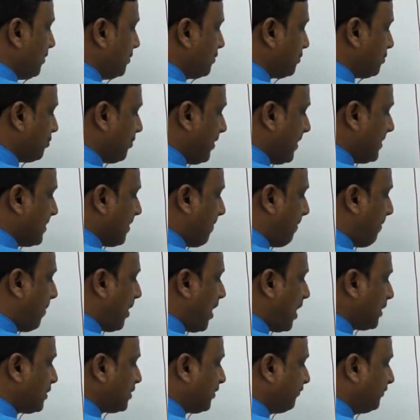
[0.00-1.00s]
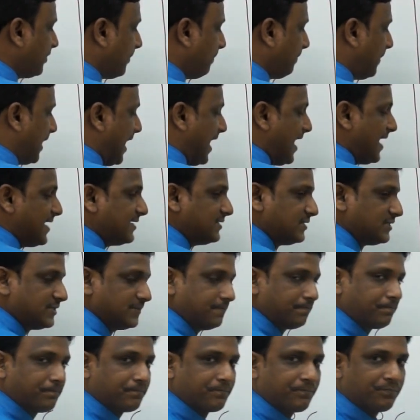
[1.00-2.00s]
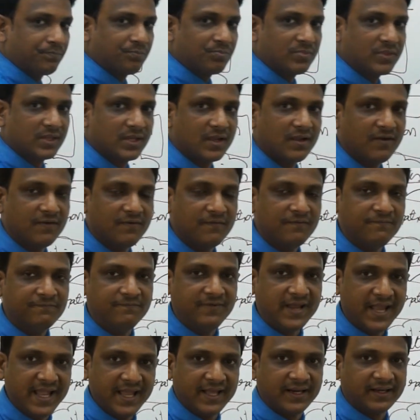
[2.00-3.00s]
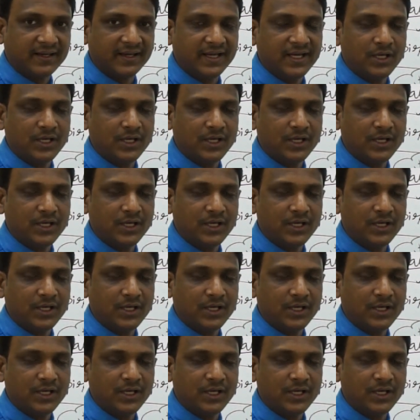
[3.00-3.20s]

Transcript: so in the part of the plant where